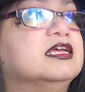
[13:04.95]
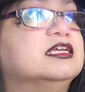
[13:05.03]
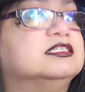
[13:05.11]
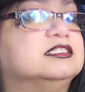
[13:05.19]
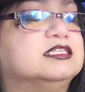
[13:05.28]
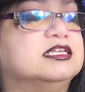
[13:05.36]

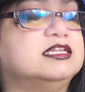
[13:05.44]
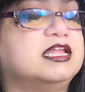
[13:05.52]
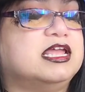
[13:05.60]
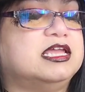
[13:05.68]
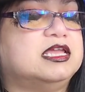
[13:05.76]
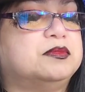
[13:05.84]
is the
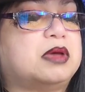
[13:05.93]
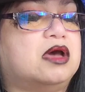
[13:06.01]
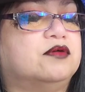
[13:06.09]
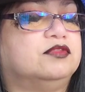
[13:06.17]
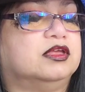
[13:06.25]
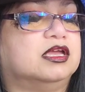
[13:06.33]
name
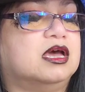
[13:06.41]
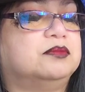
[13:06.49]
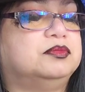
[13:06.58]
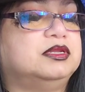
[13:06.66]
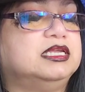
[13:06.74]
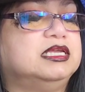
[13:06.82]
of the
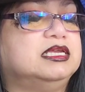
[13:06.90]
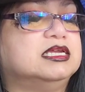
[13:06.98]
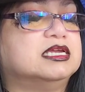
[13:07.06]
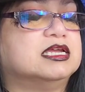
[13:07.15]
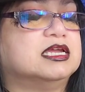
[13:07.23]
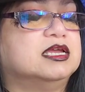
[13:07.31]
company,